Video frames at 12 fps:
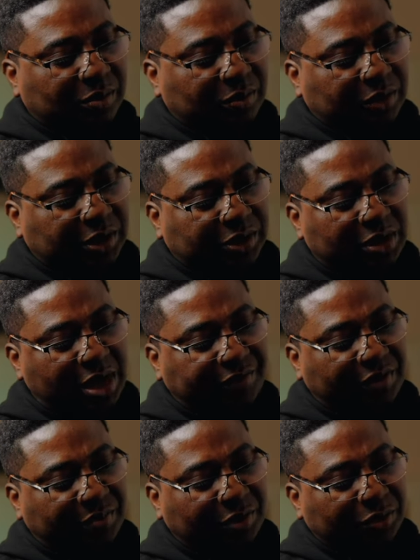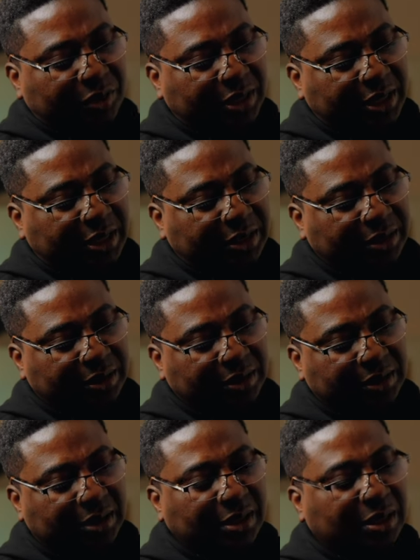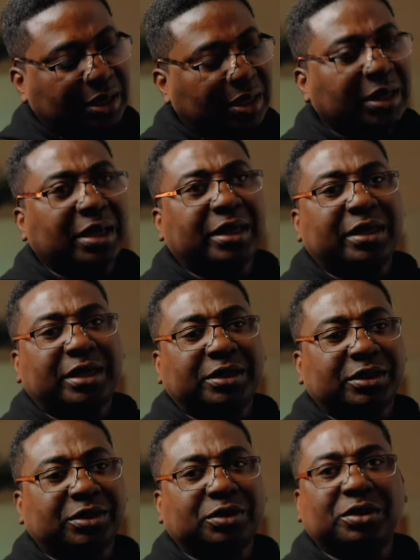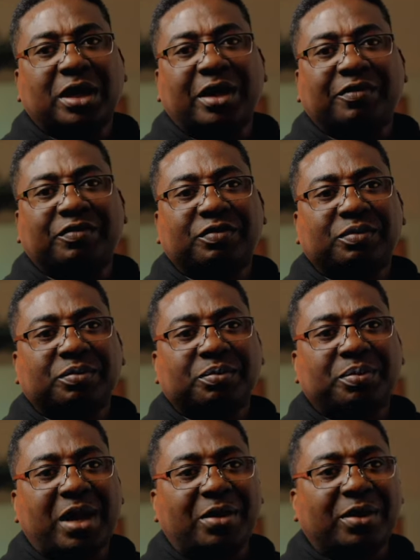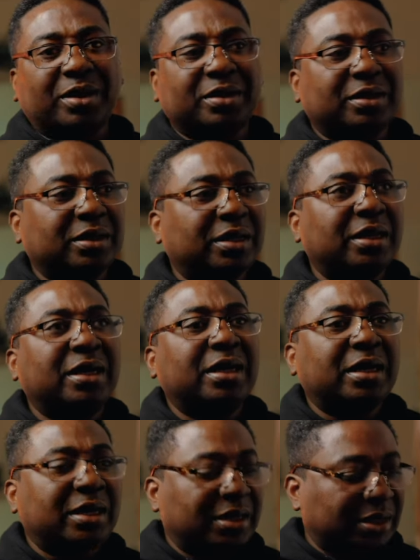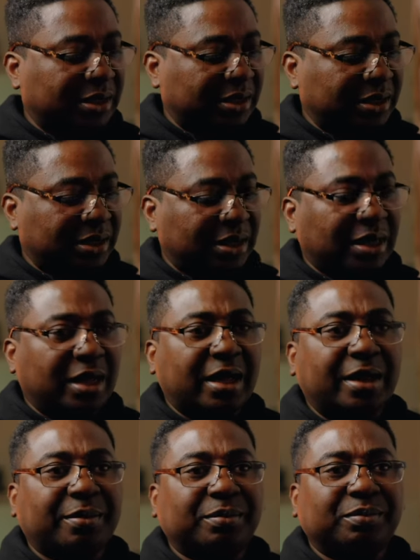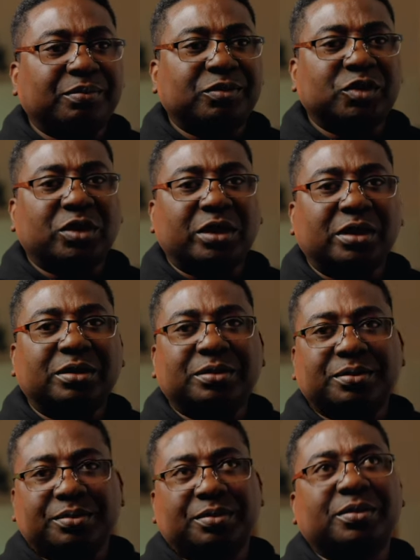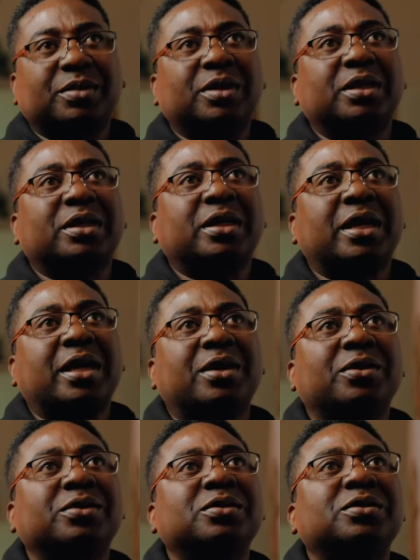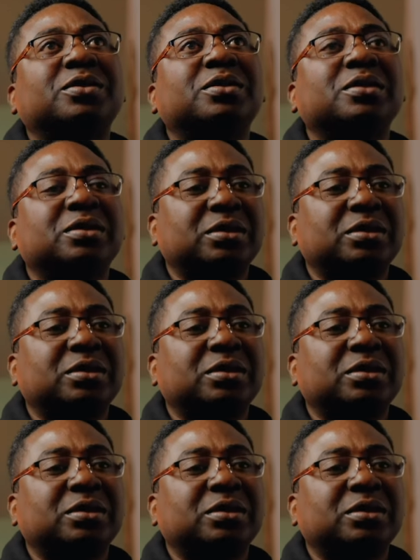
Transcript: till you have a blue here, and then you know you have power. So there goes.